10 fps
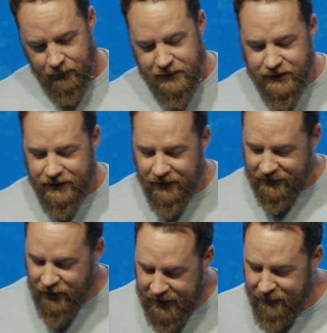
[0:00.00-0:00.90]
When you start
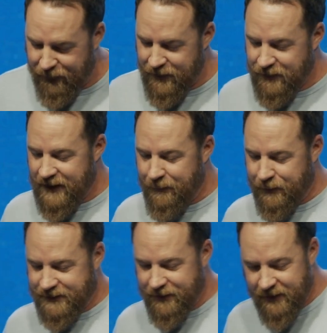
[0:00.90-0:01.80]
looking for those
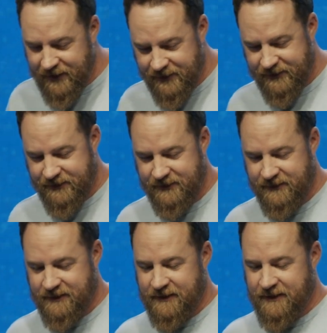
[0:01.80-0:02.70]
opportunities,
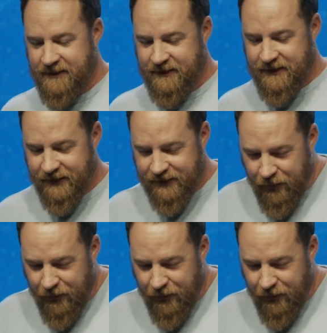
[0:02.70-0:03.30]
that the